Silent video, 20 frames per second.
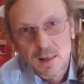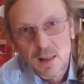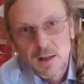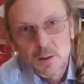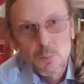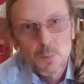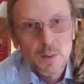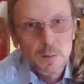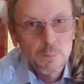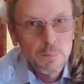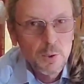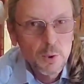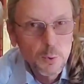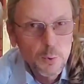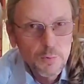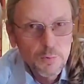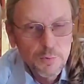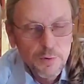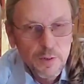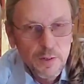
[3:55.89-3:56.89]
A lightweight
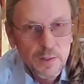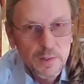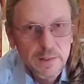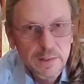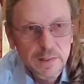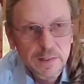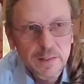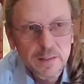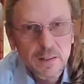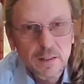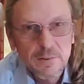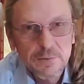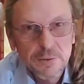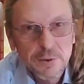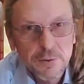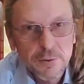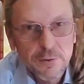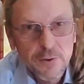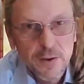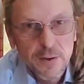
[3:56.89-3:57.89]
blower for cleaning
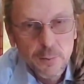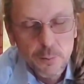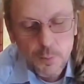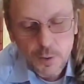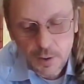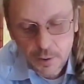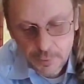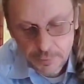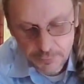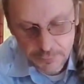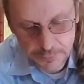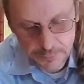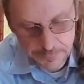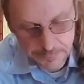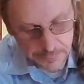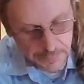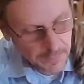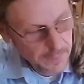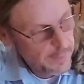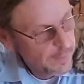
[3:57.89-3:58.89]
off your sidewalks.